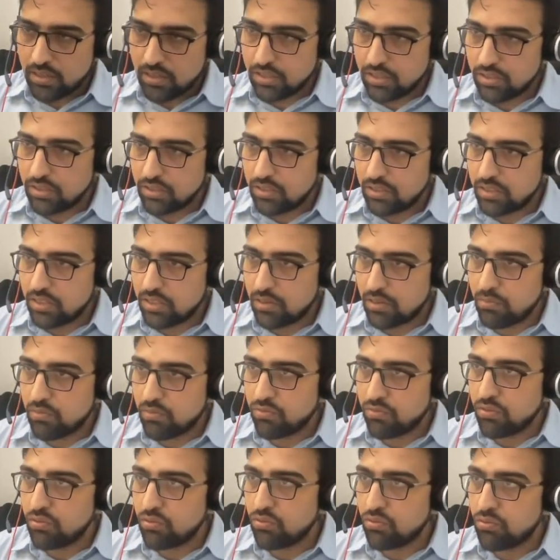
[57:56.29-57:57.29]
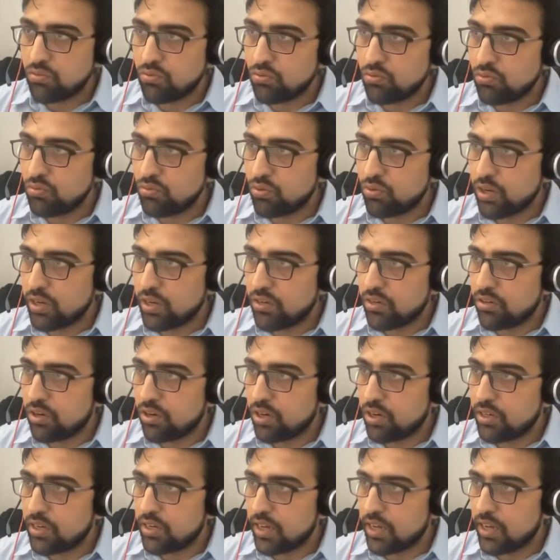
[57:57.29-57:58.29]
some of you who are
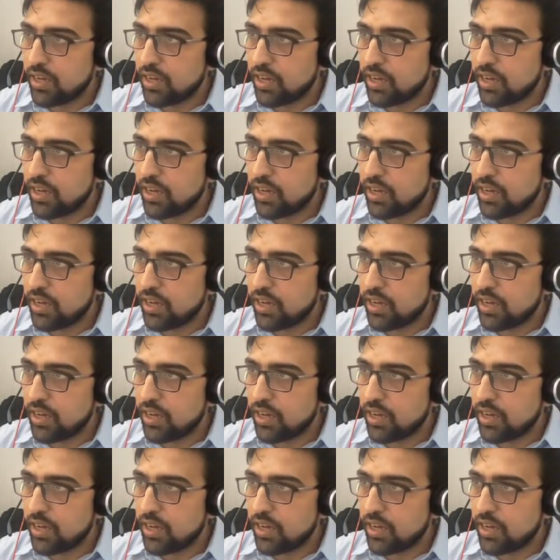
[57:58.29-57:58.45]
not